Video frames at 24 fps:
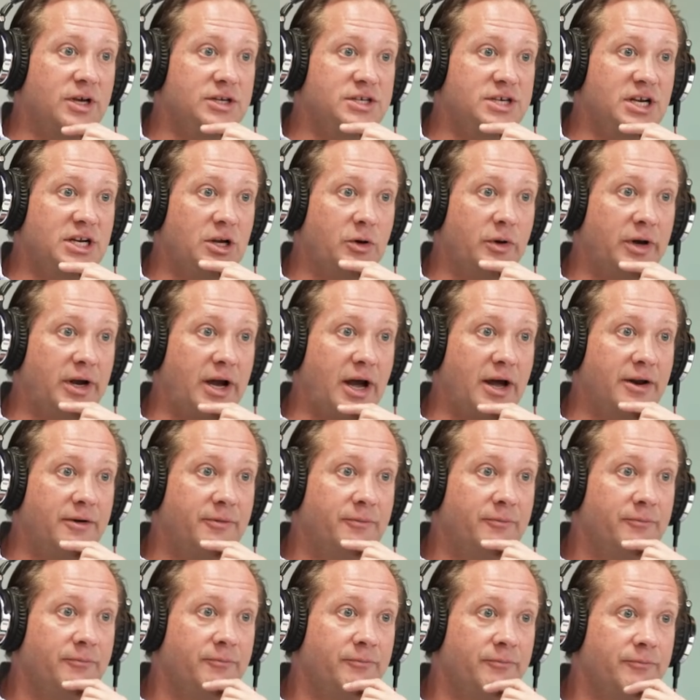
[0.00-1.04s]
Of continuing ed.
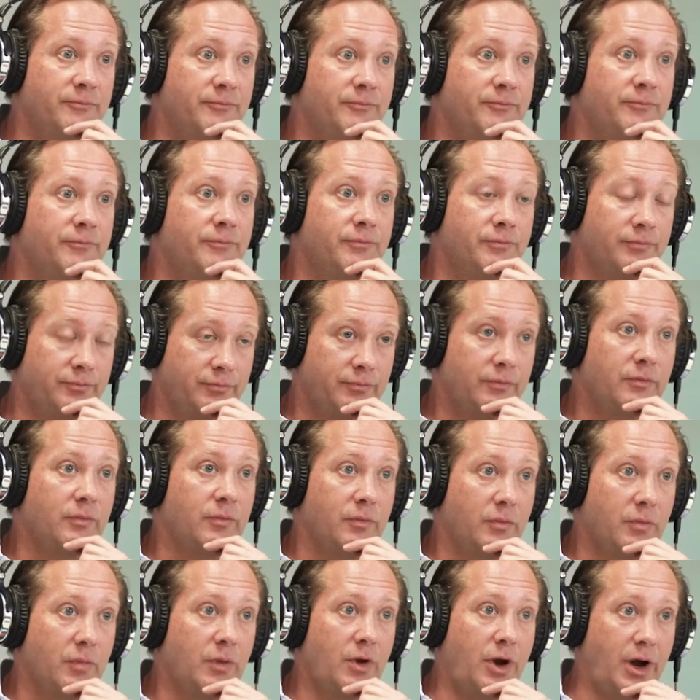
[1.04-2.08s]
Continuing
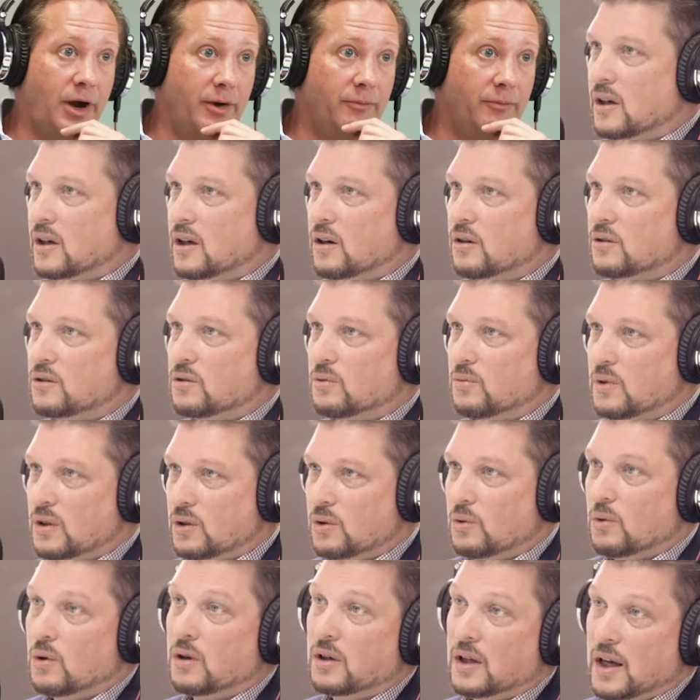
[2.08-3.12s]
ed okay. year to
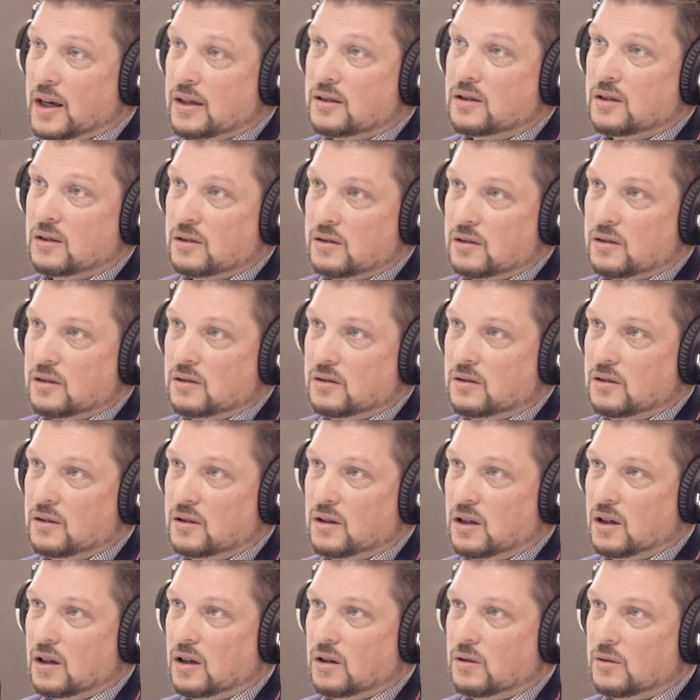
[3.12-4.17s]
renew our license.
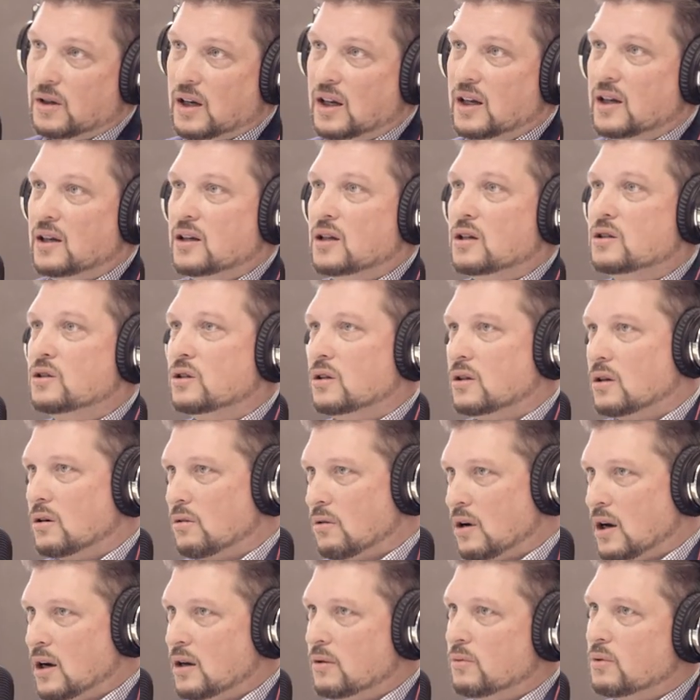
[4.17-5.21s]
You okay. know, in addition to
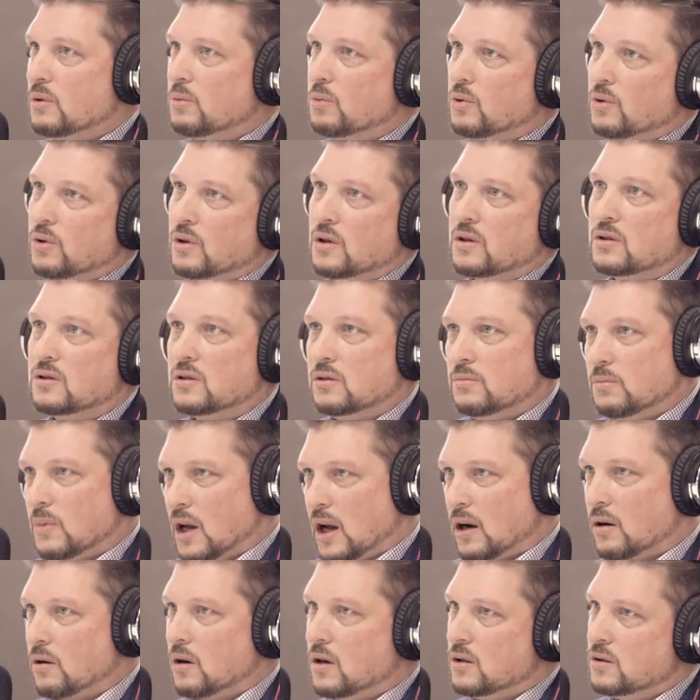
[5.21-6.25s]
credit reports and
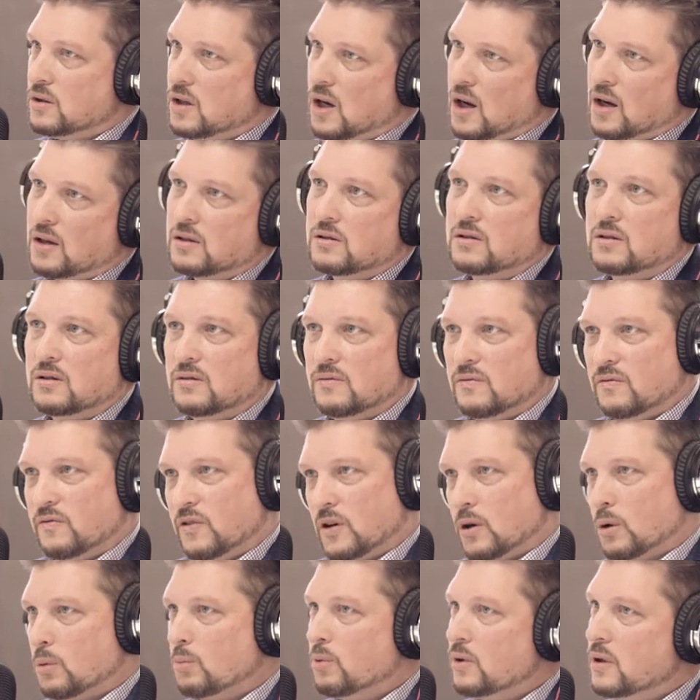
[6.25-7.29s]
background checks and
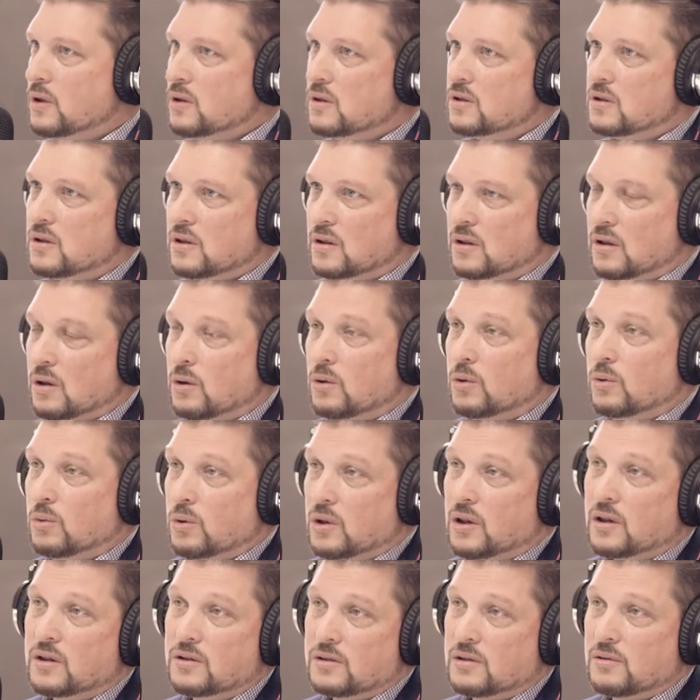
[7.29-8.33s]
fingerprints and the whole
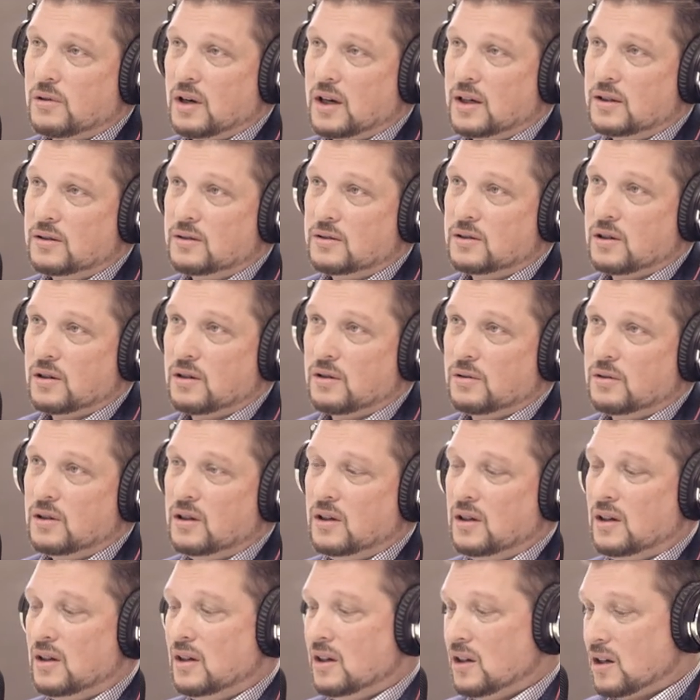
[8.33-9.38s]
works, right? All that good so,
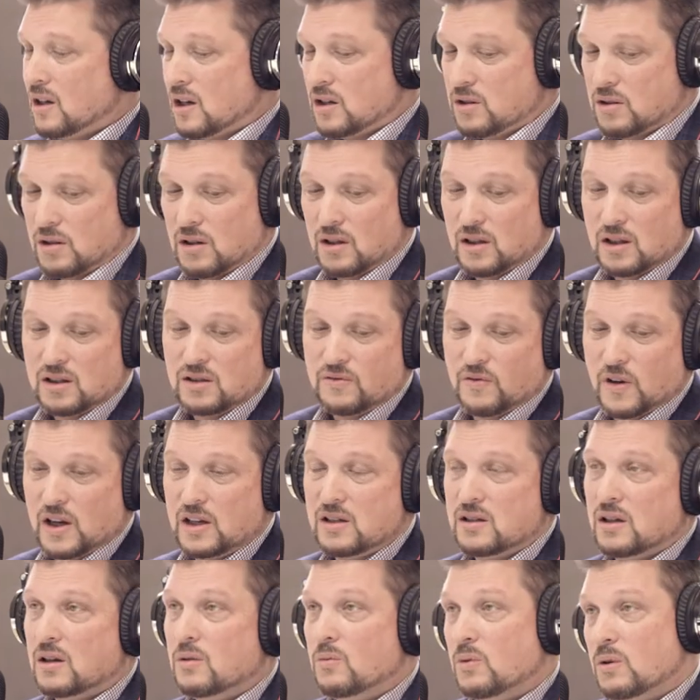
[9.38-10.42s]
stuff. Because let's
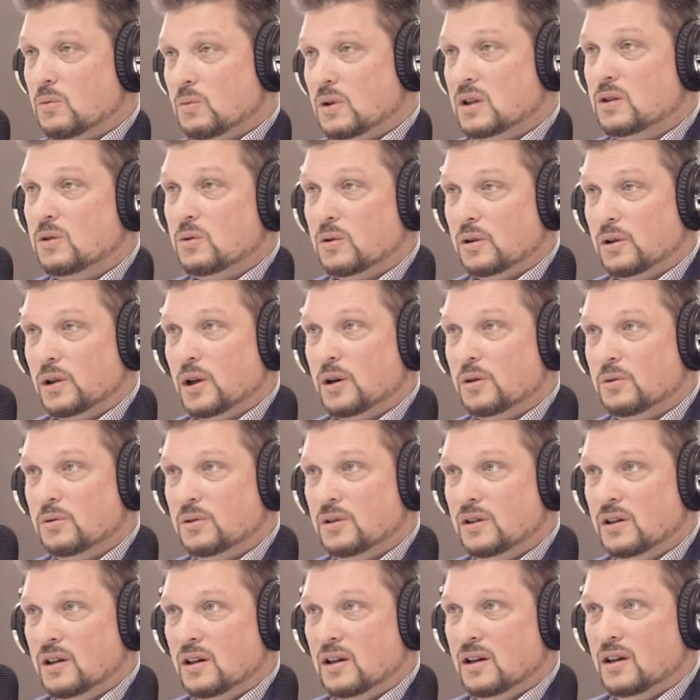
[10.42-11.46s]
face it, when we do a
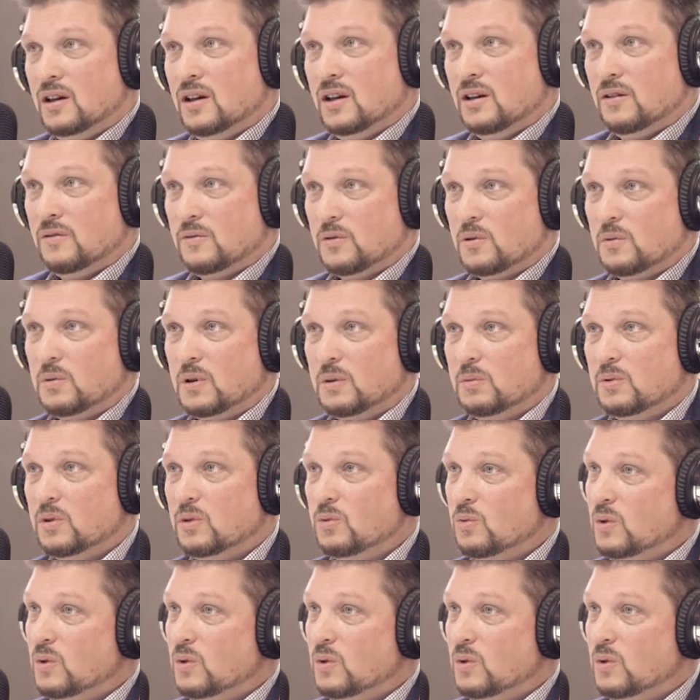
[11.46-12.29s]
loan, for people.